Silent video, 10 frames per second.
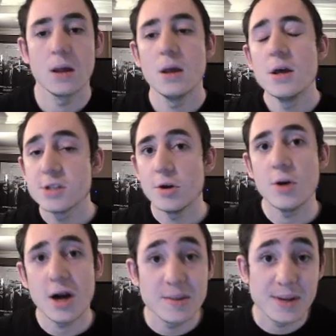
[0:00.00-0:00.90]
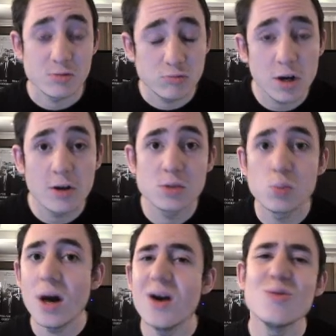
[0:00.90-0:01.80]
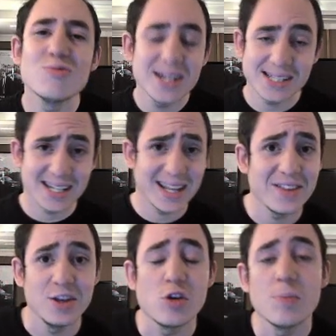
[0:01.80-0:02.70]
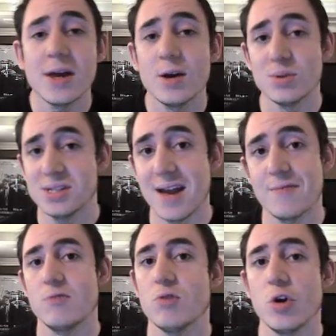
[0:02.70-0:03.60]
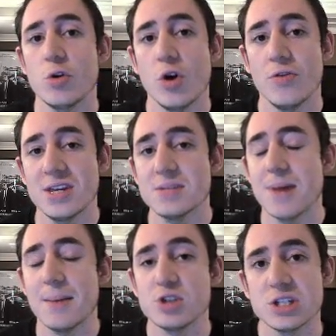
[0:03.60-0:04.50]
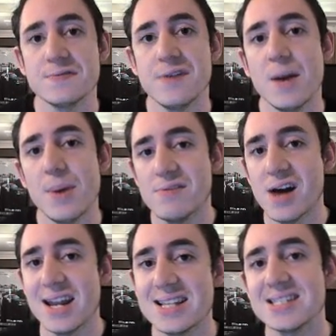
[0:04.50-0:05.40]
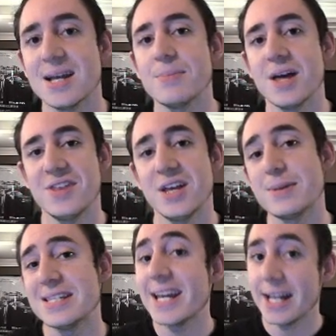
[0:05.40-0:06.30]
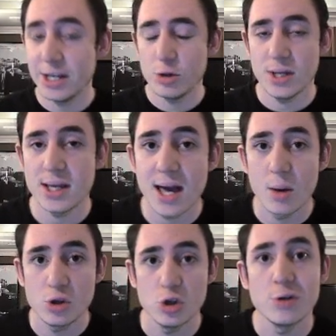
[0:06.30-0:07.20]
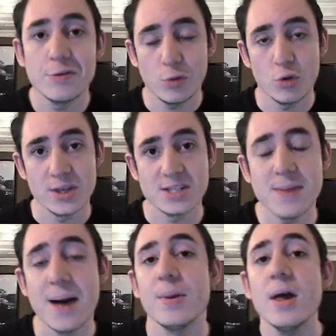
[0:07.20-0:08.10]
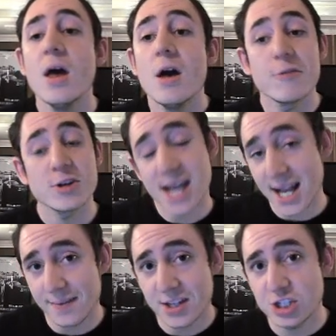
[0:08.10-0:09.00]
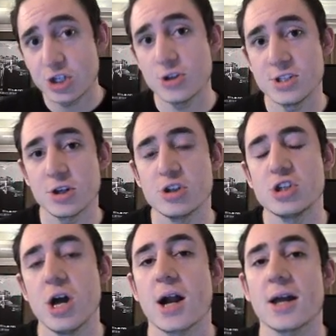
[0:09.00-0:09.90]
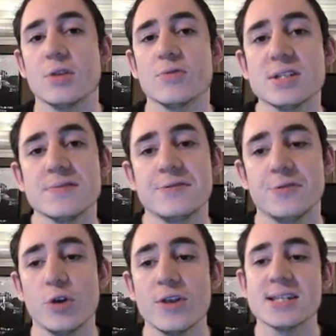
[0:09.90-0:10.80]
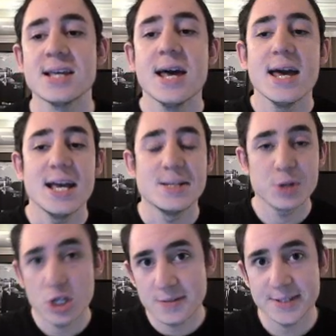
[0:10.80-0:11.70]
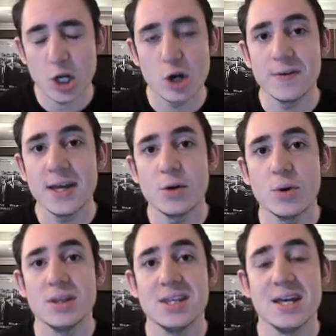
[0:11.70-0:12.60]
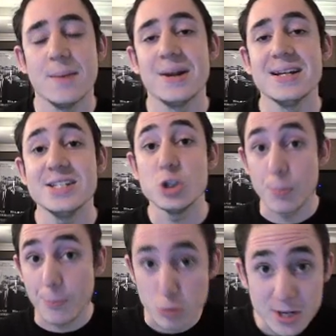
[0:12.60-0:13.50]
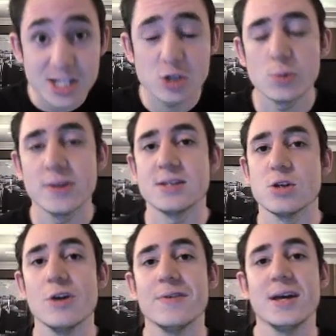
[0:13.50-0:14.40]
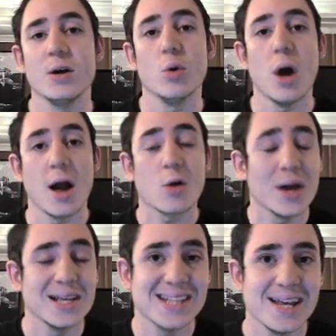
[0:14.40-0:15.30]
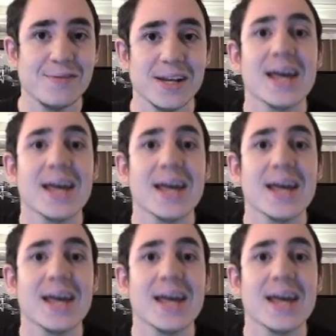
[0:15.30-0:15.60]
So who are the best rogues? Well, realistically, I think you can play almost every rogue on this map just fine, but I've highlighted some that I think are particularly unique and good for this map. For attack, I've actually chosen to go Shark, and the reason for this is because of his overhill and the ability to breach with his overhill quite safely.